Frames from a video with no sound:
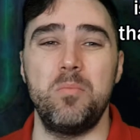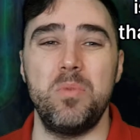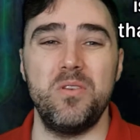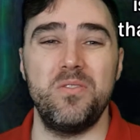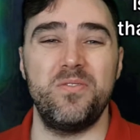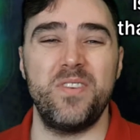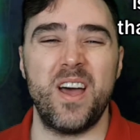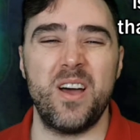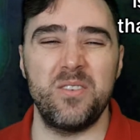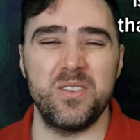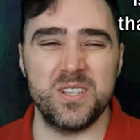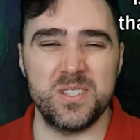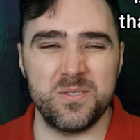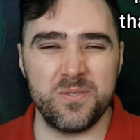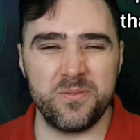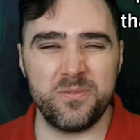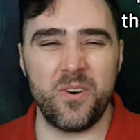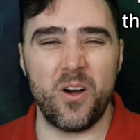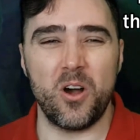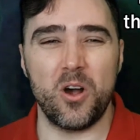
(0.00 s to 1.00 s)
be found as
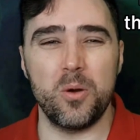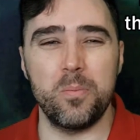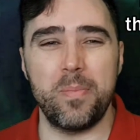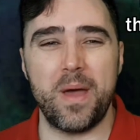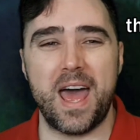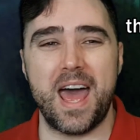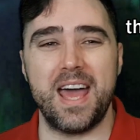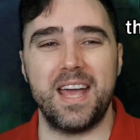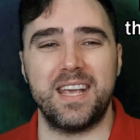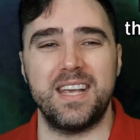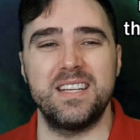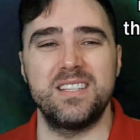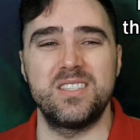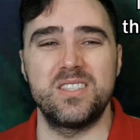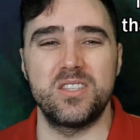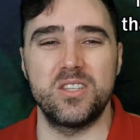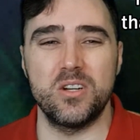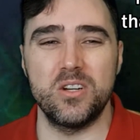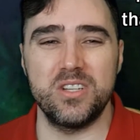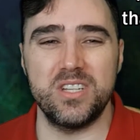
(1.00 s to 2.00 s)
far back as
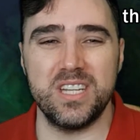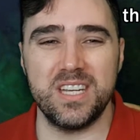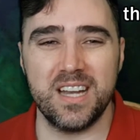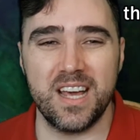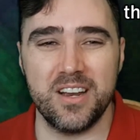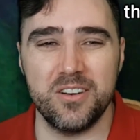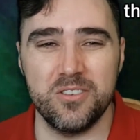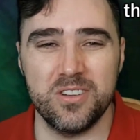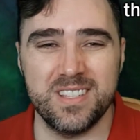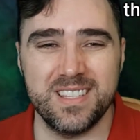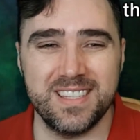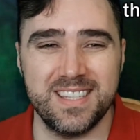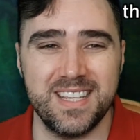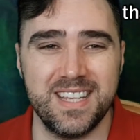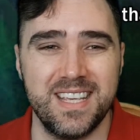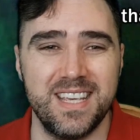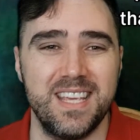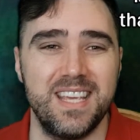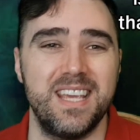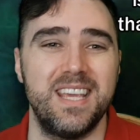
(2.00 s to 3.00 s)
1300
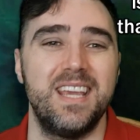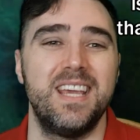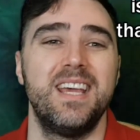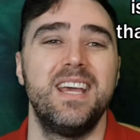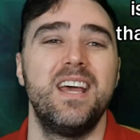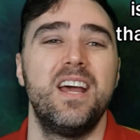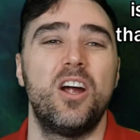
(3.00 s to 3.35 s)
CE,